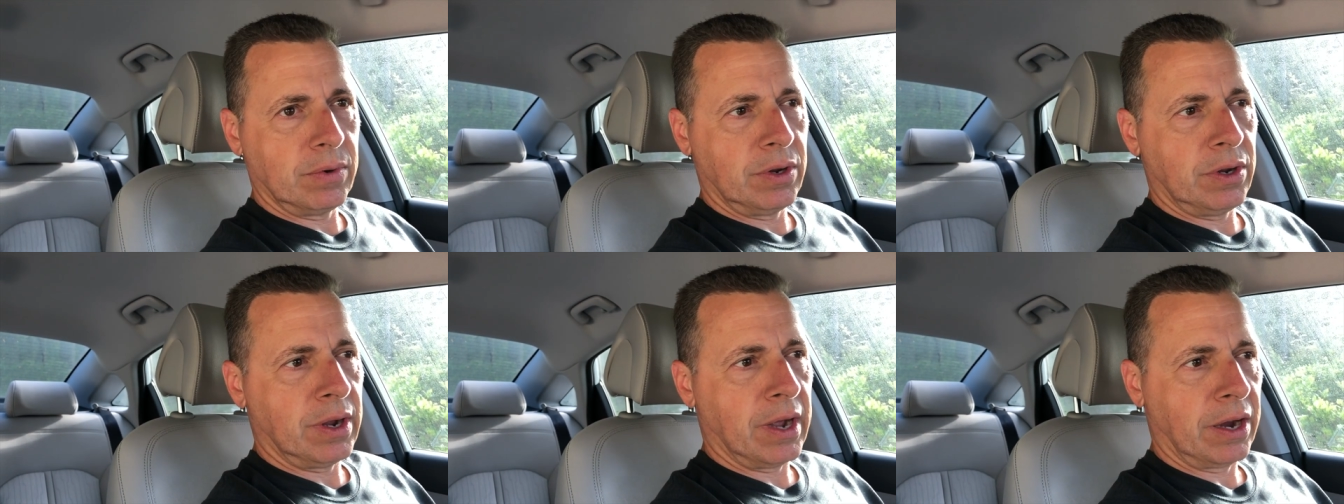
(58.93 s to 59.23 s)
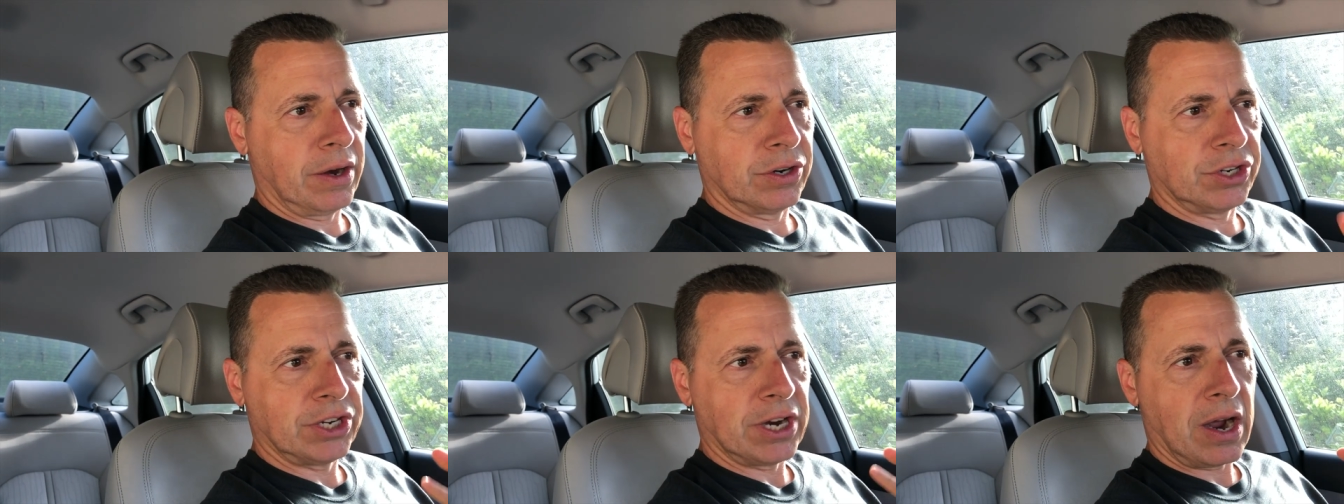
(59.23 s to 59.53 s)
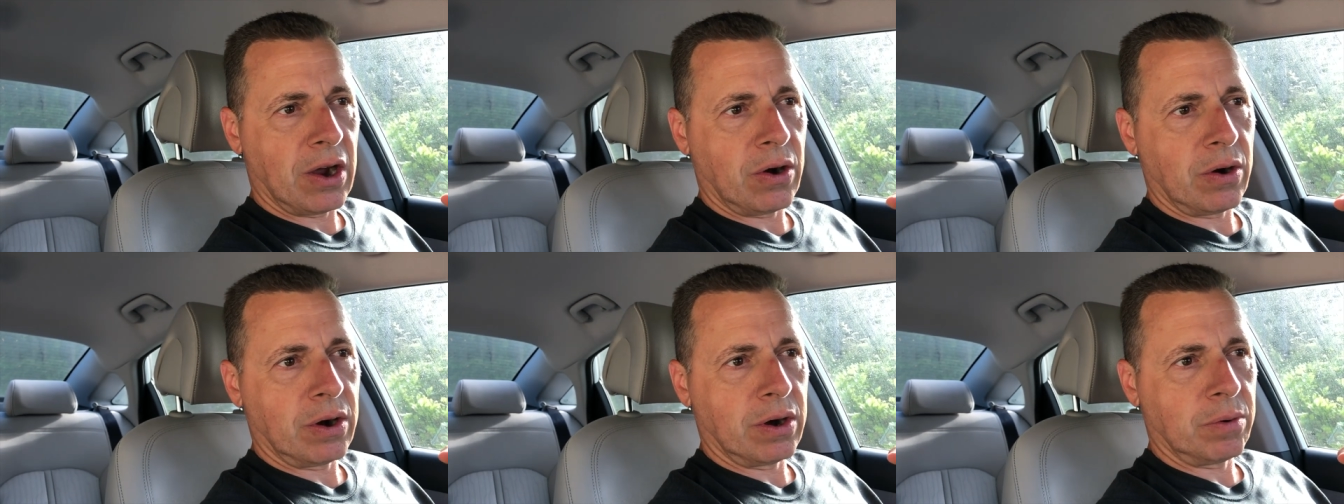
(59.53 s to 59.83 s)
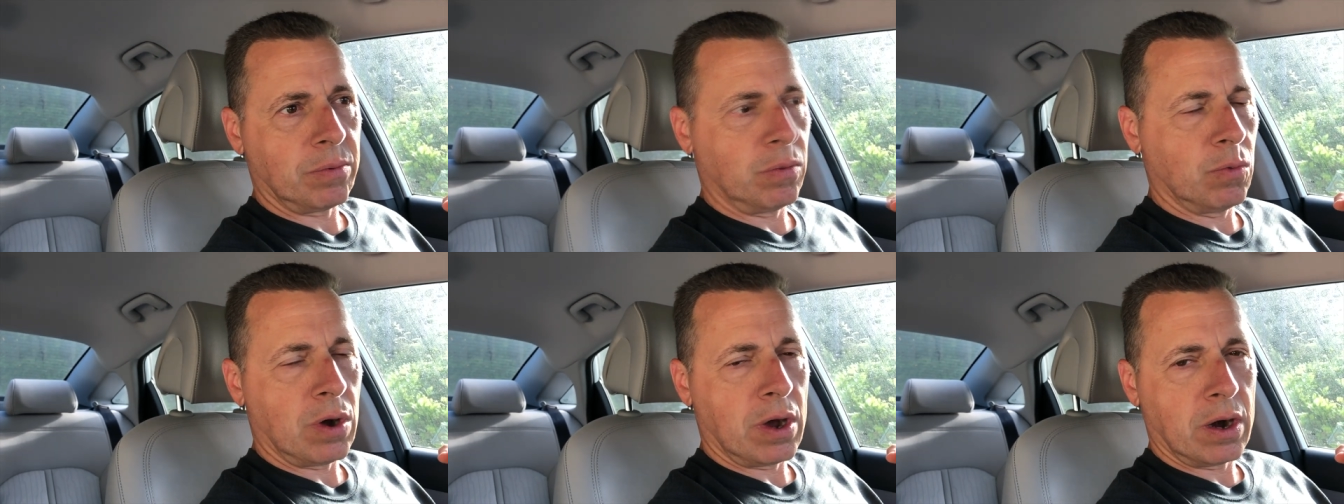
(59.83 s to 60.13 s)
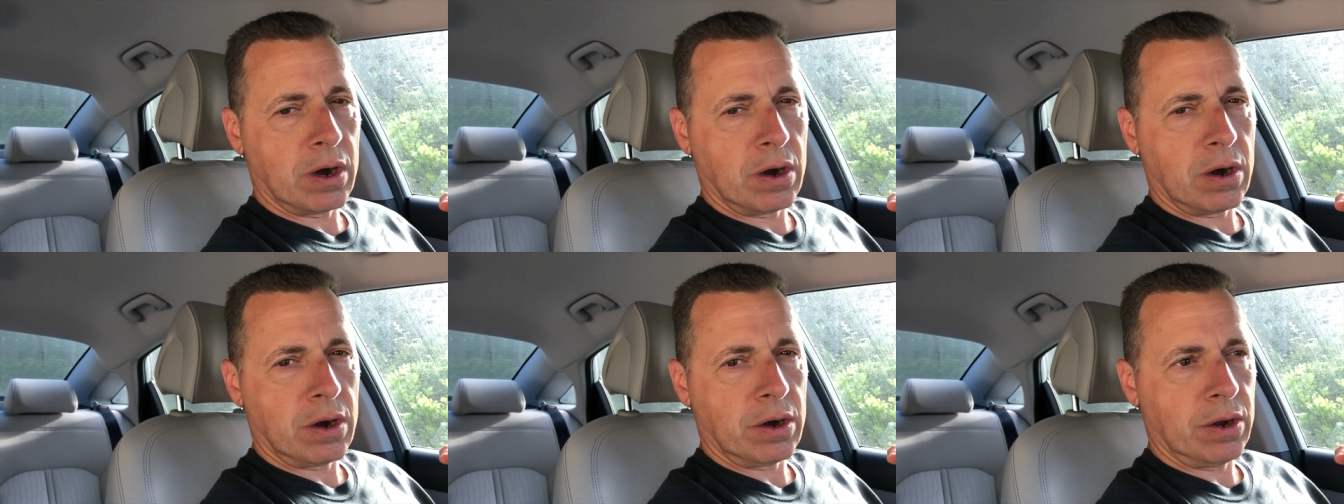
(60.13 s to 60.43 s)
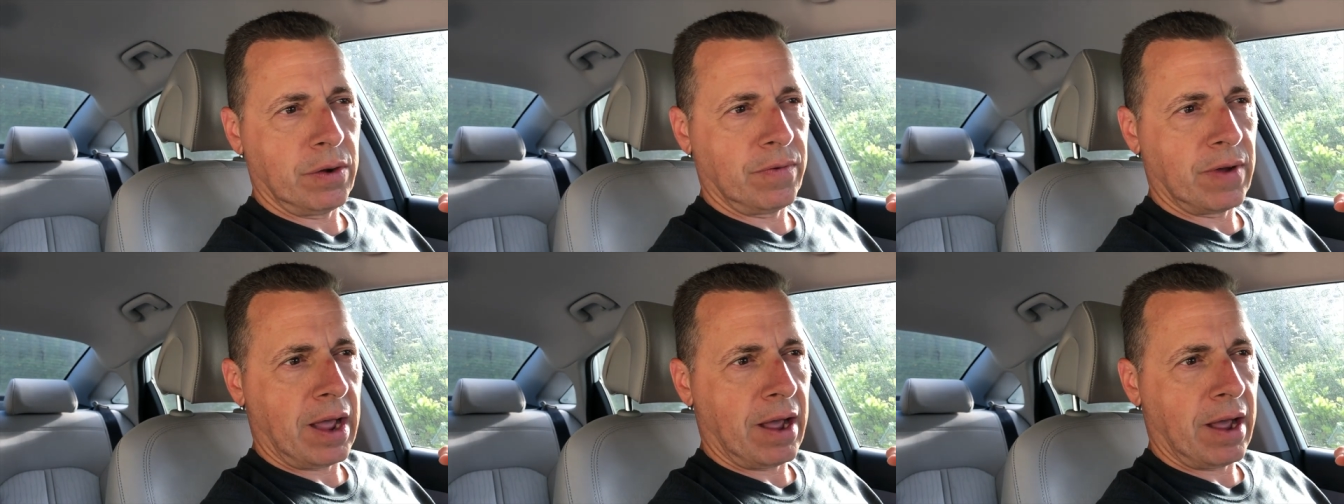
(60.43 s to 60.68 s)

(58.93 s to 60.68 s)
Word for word: You got your shower water, you